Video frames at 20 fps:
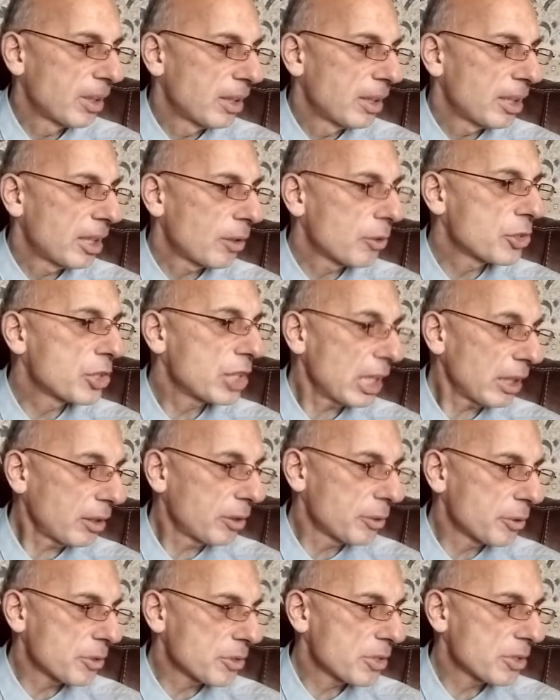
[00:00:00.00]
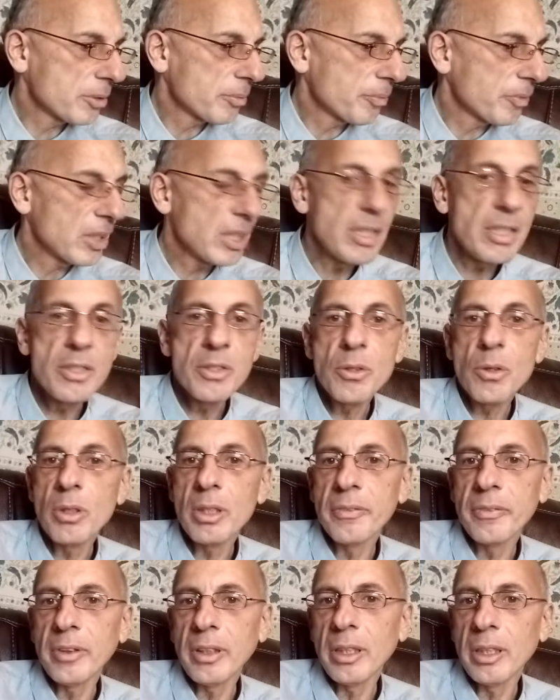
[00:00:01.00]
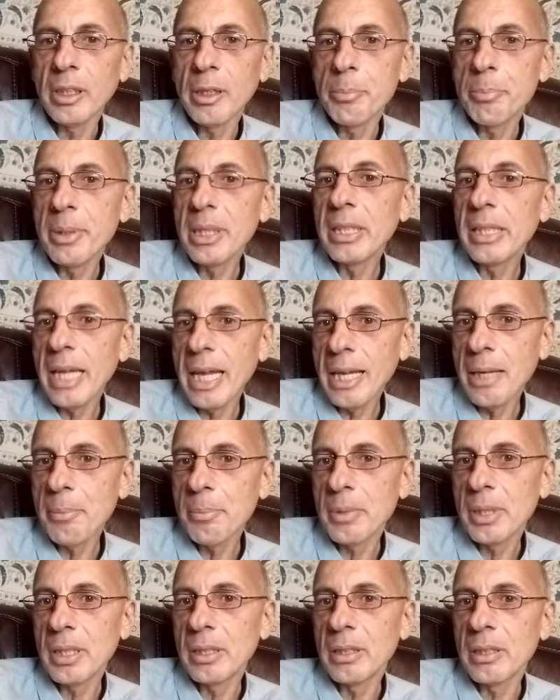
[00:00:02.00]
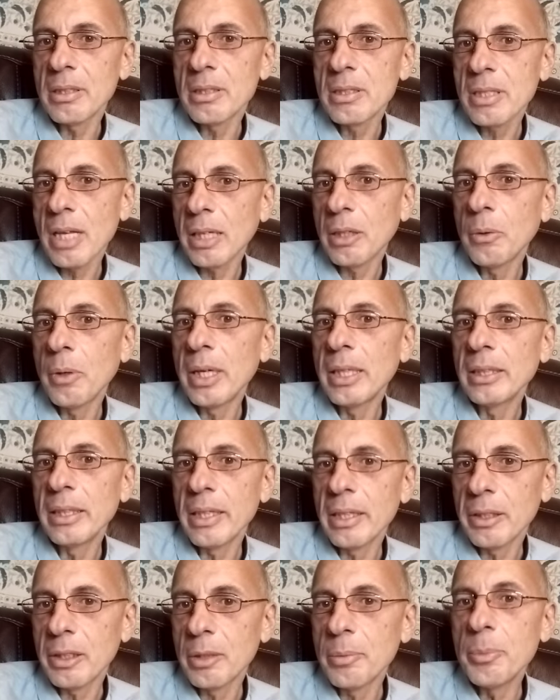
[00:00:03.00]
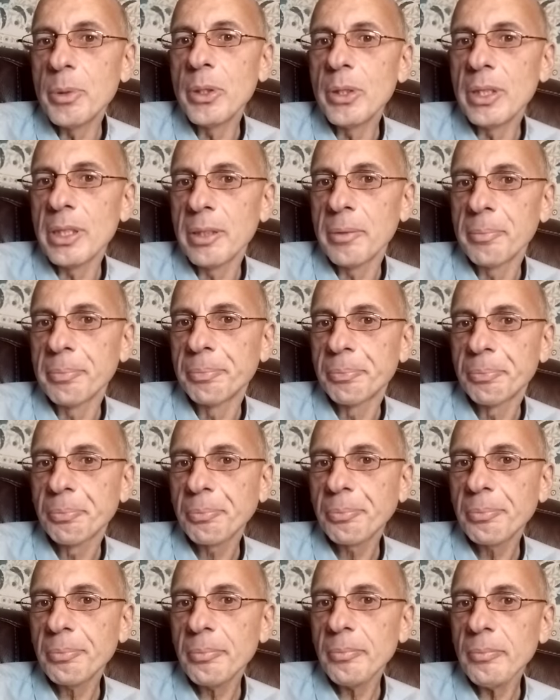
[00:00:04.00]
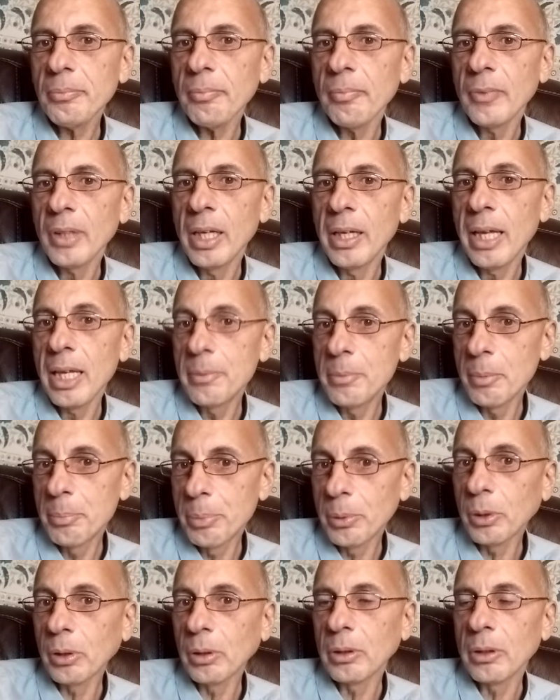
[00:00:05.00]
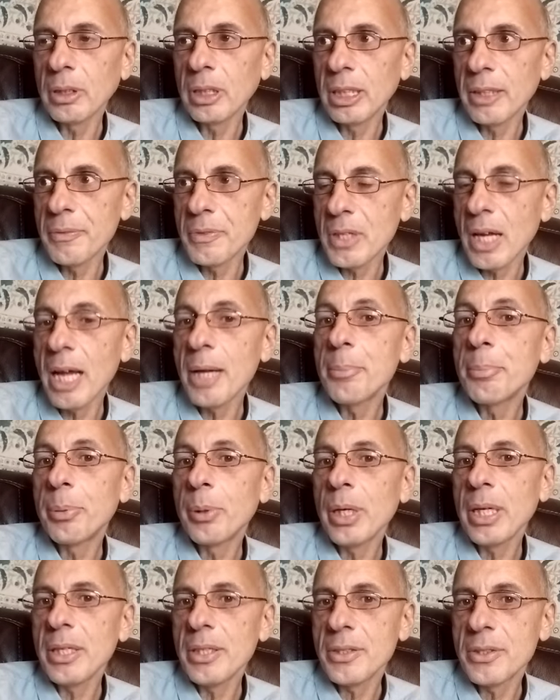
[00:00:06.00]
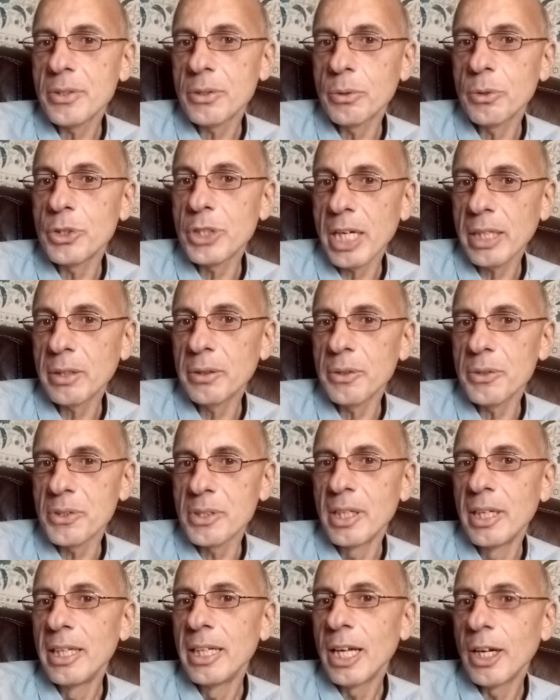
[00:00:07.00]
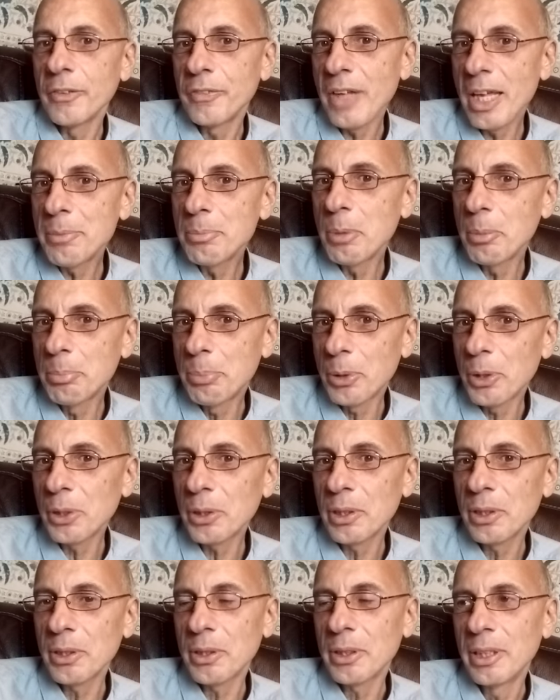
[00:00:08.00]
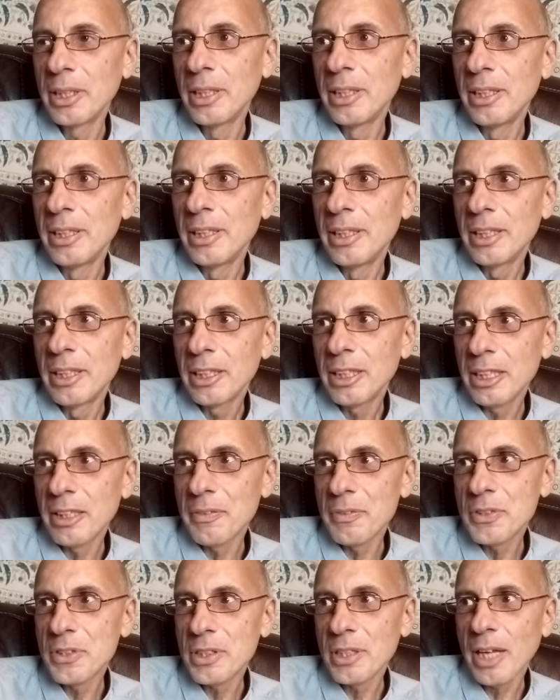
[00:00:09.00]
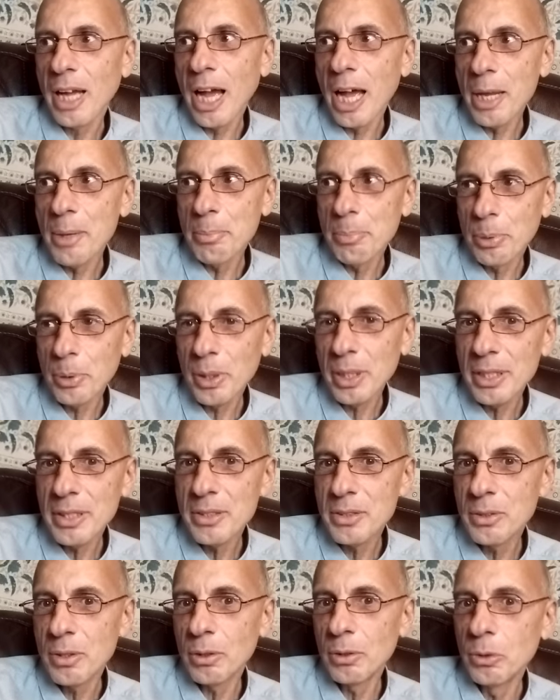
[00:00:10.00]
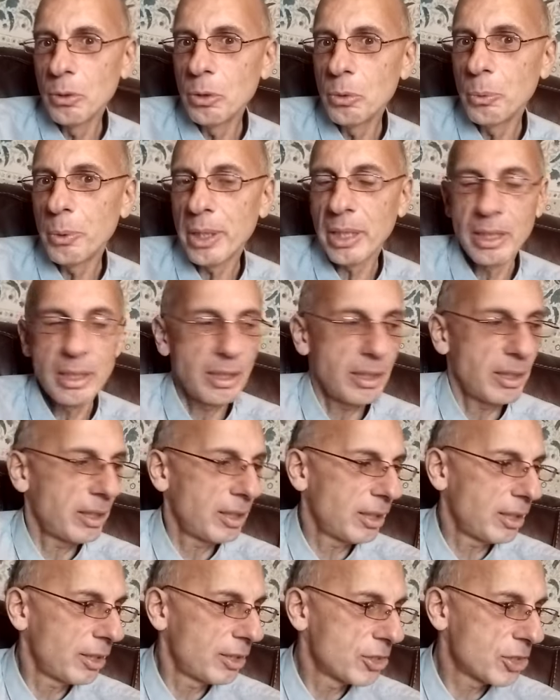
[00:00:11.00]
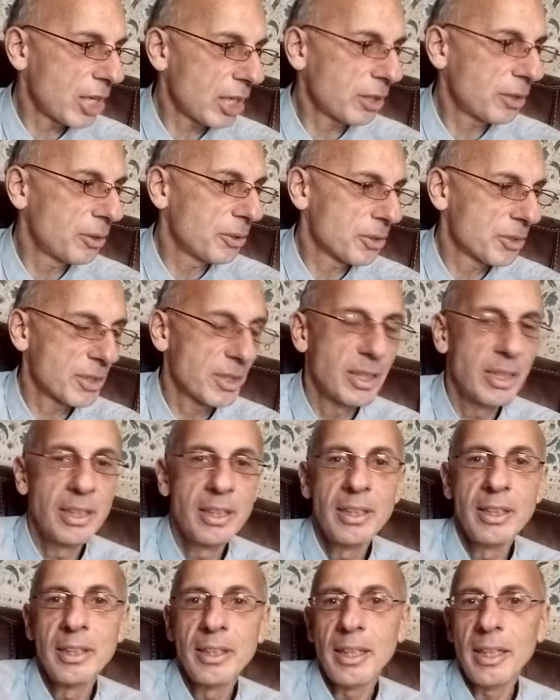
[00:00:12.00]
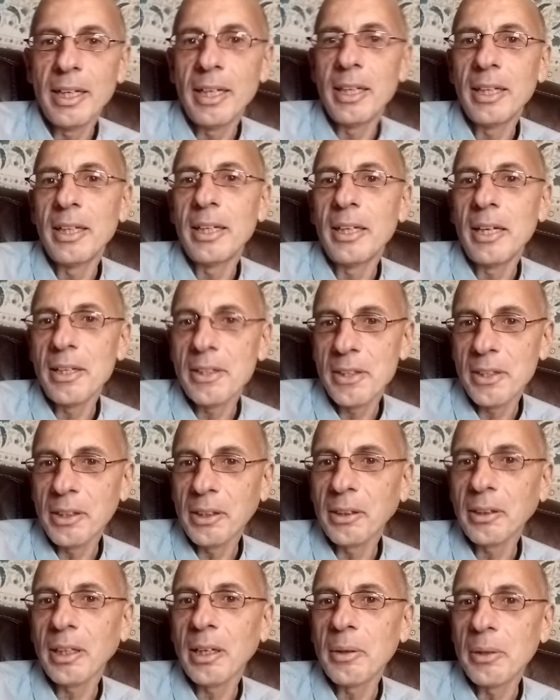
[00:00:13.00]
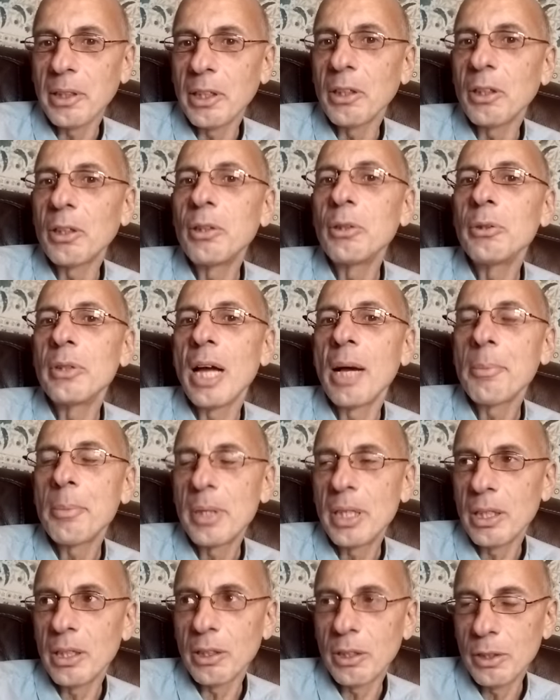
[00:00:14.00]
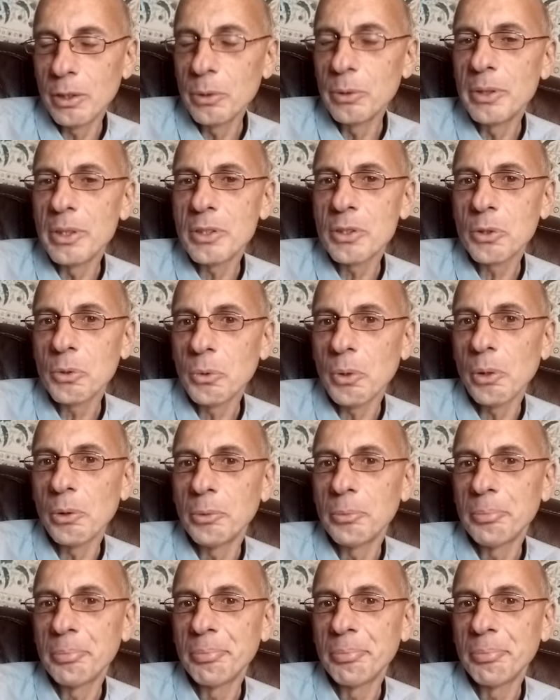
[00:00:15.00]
Now, Jekels, he's sort of a, a big name in the psychoanalytic community. Uh, Edmund Bergler gives high praise to Jekels. Now, if Edmund Bergler gives high praise to Ludwig uh, Jekels, uh, I think I'm going to include I'm going to include this quote.